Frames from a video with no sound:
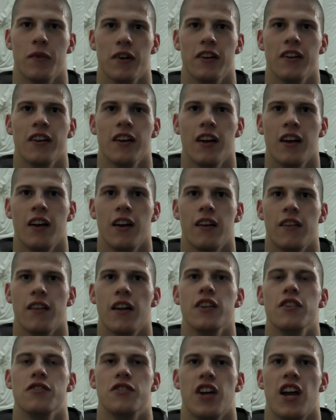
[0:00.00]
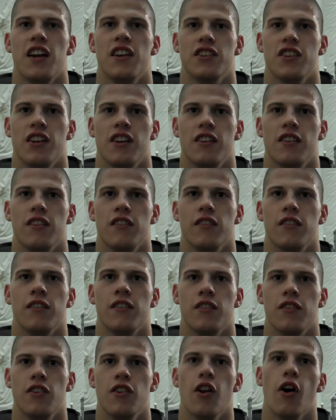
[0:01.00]
But then you change it, and
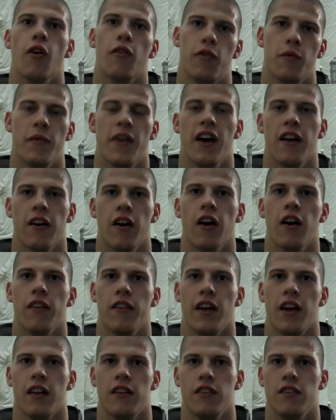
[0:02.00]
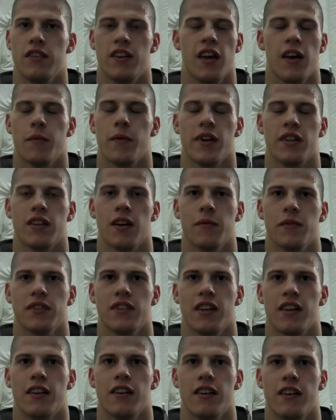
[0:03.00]
you know from then on that you can't make that
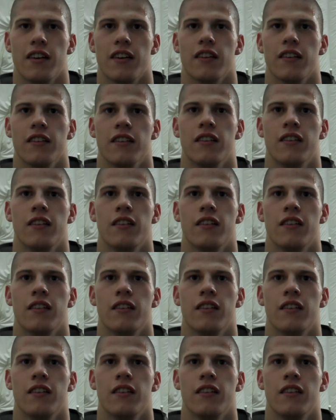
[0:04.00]
mistake again.